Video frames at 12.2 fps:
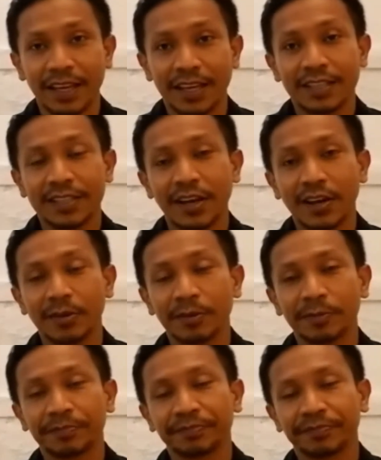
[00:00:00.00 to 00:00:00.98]
So
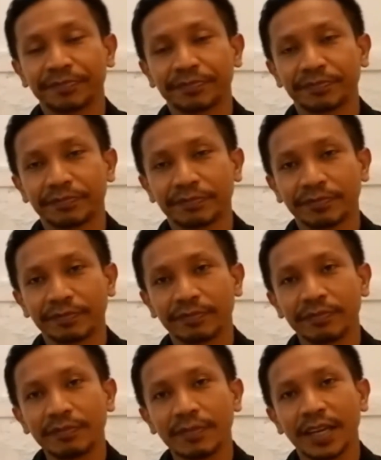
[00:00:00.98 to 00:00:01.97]

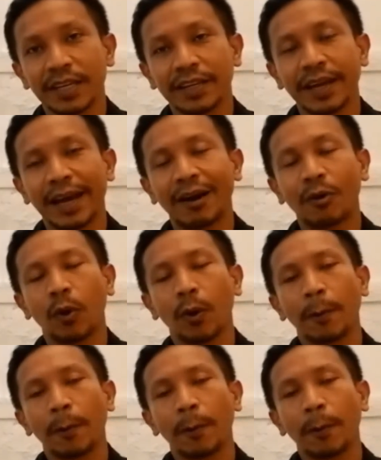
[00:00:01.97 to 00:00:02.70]
now